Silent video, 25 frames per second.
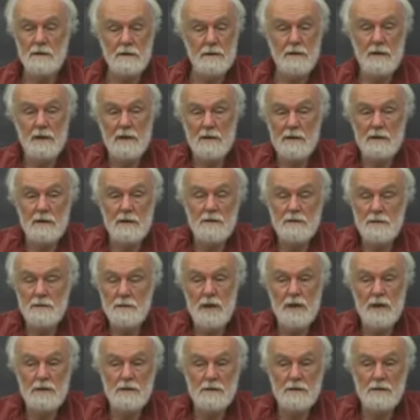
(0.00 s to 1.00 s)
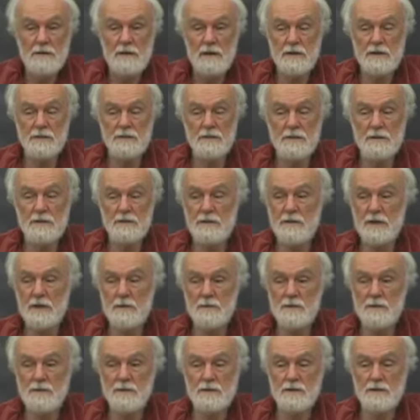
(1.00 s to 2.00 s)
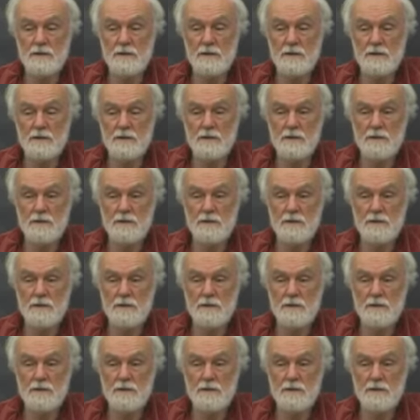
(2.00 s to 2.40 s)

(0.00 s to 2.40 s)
And again, it comes back to the nature of the assumptions he's